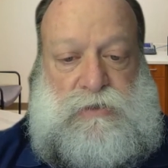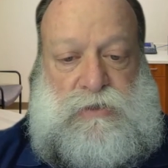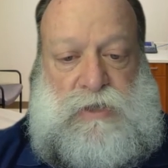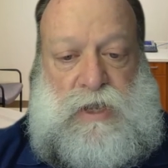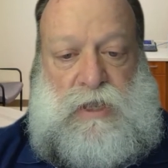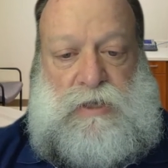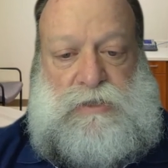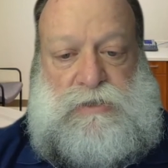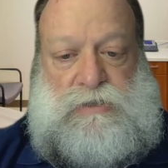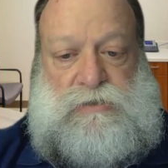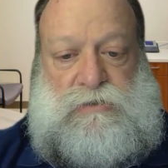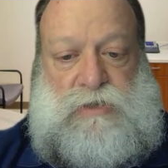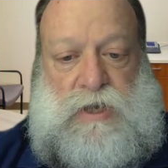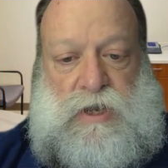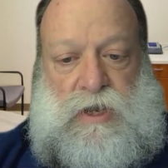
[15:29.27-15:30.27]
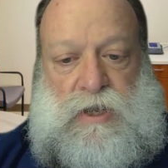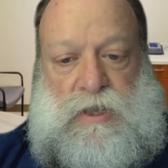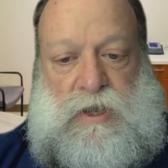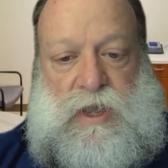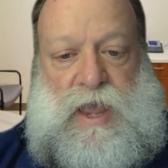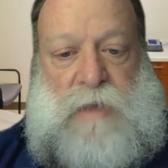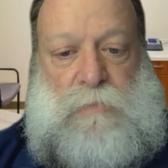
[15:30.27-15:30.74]
intelligence
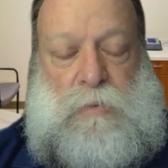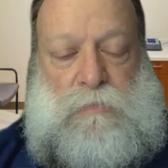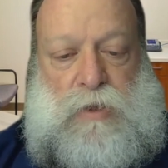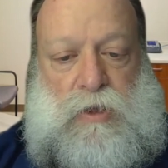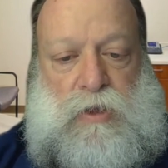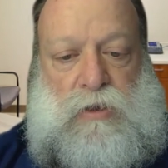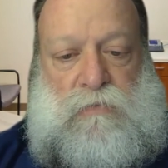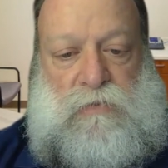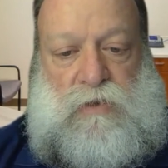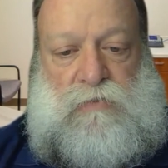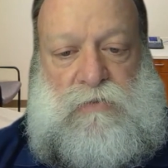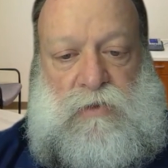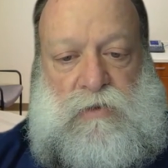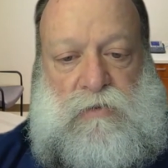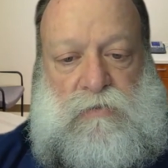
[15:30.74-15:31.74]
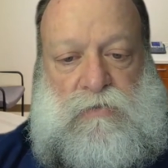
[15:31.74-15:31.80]
the capability of these things.